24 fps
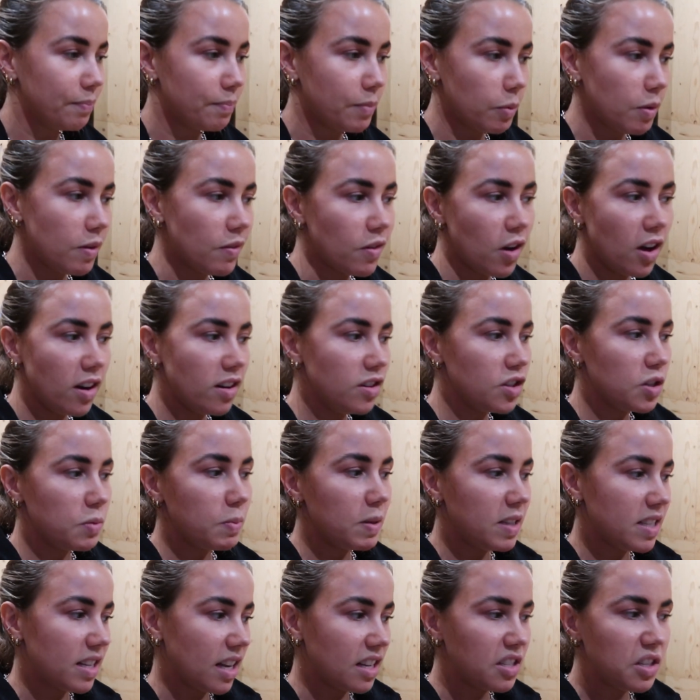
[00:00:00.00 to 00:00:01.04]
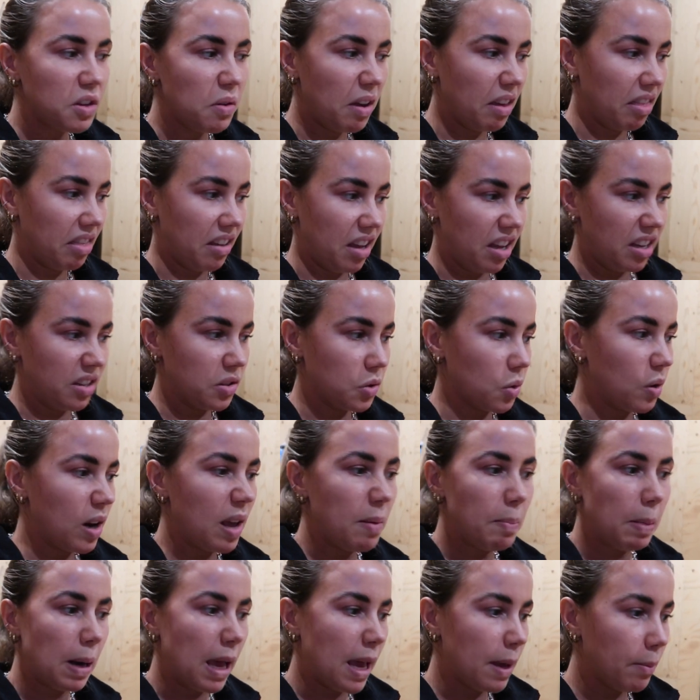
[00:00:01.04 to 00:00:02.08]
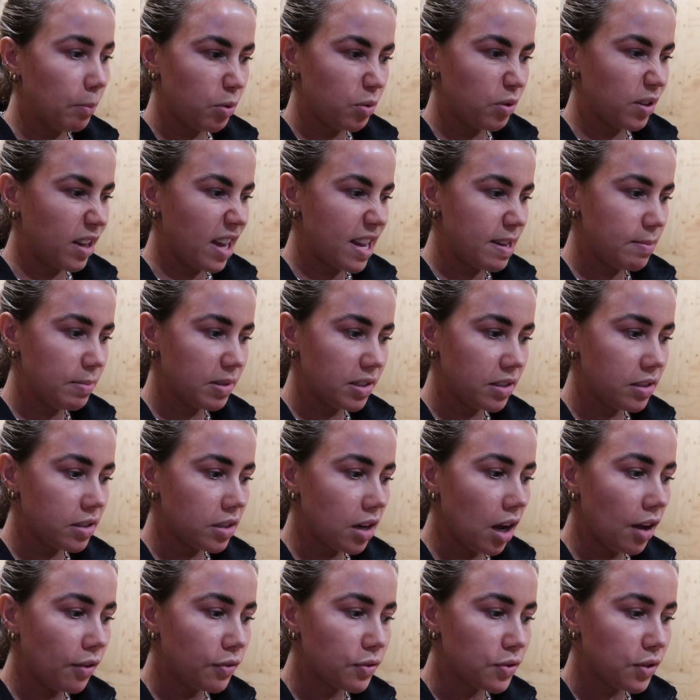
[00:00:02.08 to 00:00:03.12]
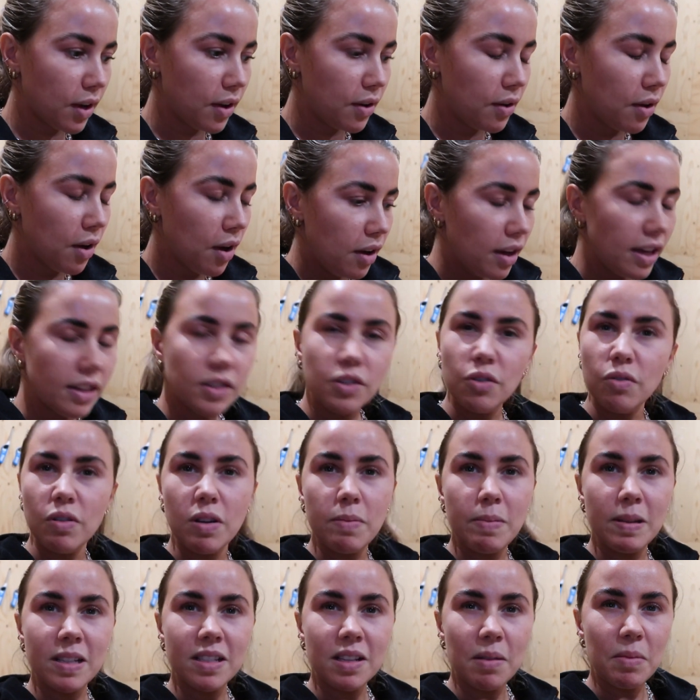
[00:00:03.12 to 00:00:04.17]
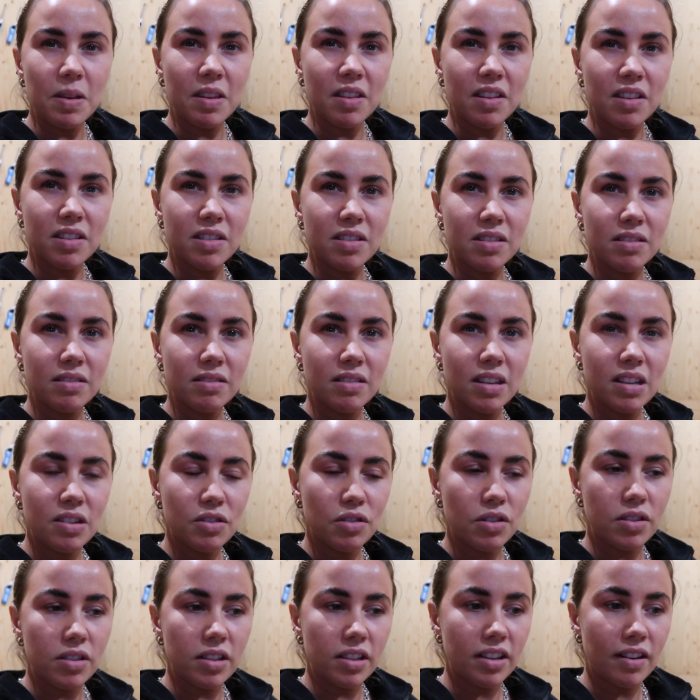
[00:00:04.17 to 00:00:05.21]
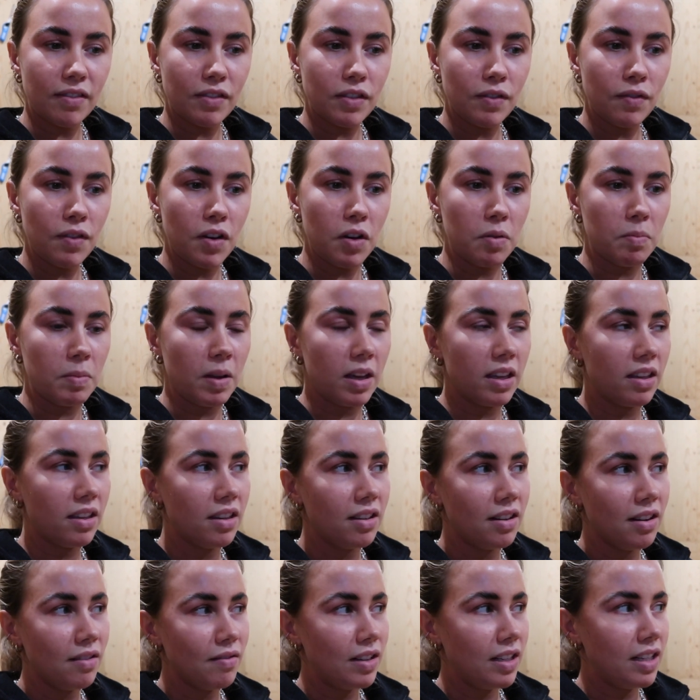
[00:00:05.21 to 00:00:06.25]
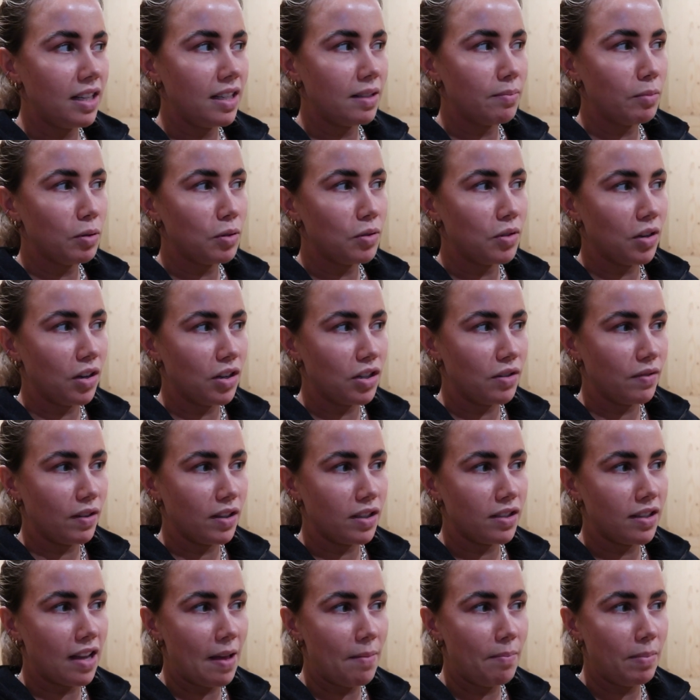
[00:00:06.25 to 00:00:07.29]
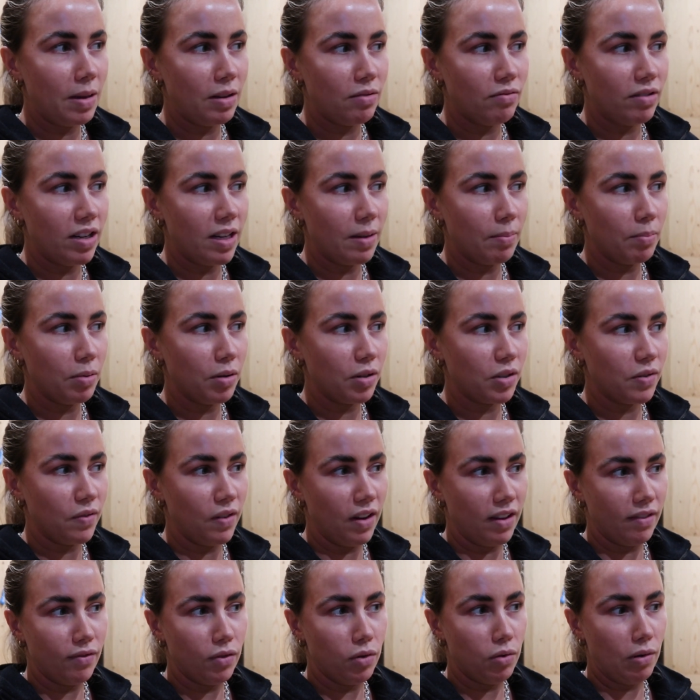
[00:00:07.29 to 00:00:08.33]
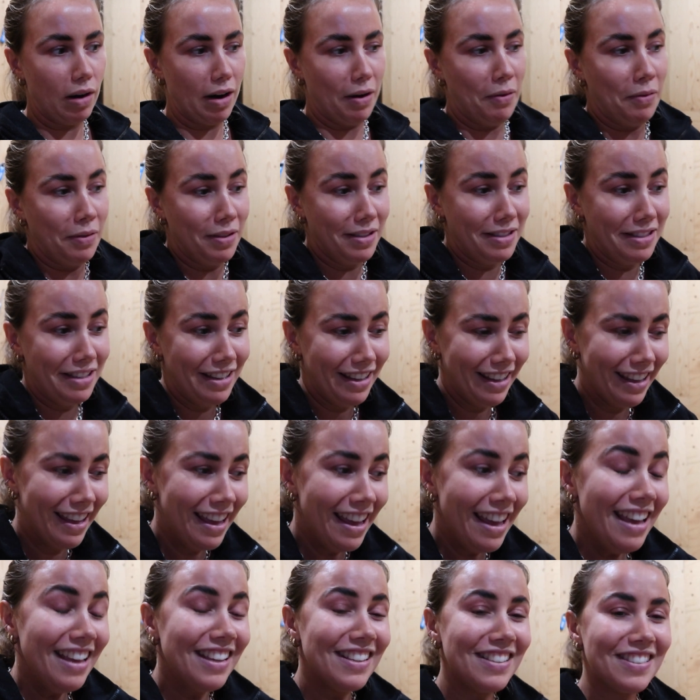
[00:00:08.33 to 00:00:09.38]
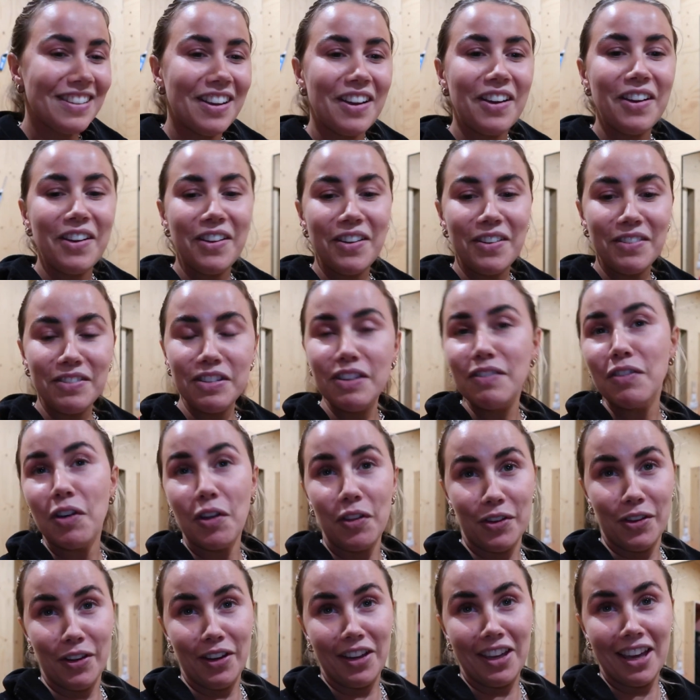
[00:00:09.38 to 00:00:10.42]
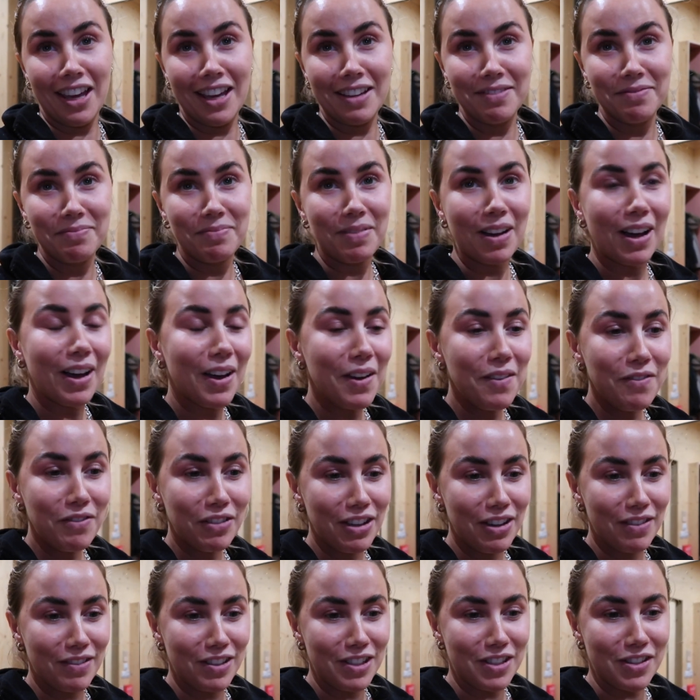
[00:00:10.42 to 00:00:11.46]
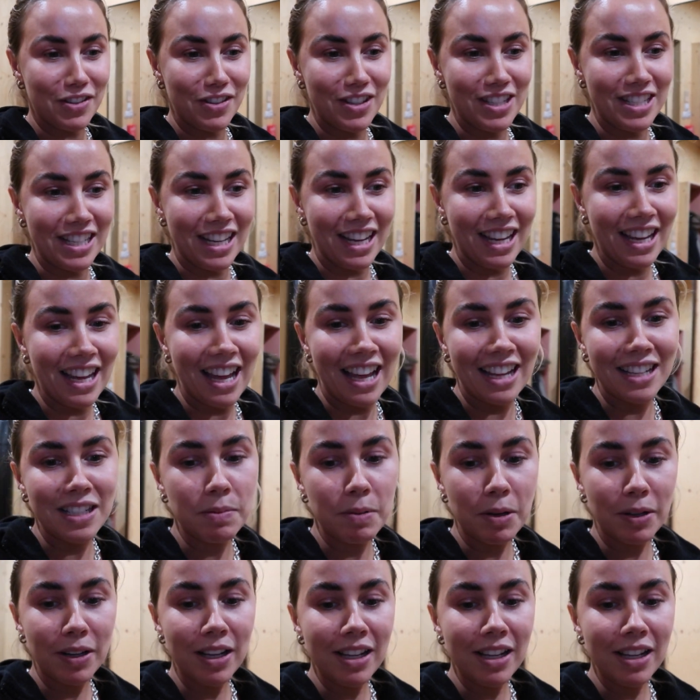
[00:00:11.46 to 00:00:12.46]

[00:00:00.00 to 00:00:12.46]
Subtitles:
but we've kind of just been sat doing things or like playing board games and stuff, so it's not really been something that's interesting enough to film. Like, you don't really need a montage of us sat in bed reading books for like 4 hours. So you've got the cooking, but hopefully you've enjoyed it. And to be